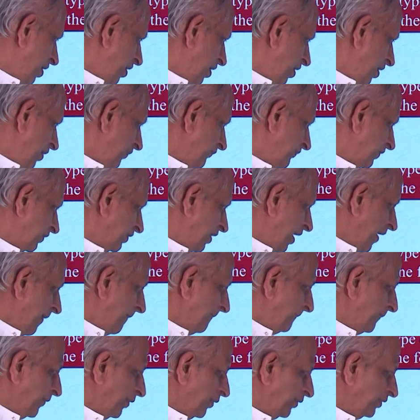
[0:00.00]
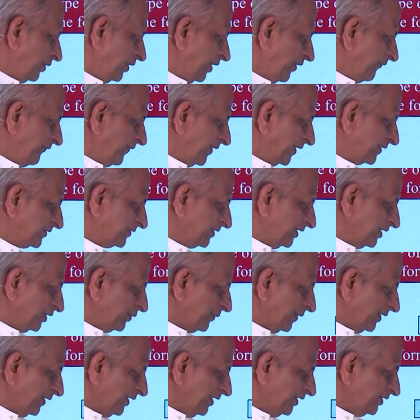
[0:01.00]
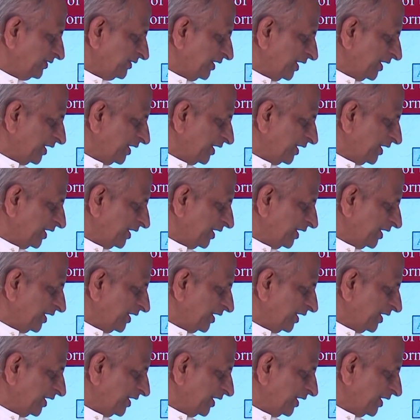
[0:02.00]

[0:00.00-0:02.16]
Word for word: of the compound of X and Y is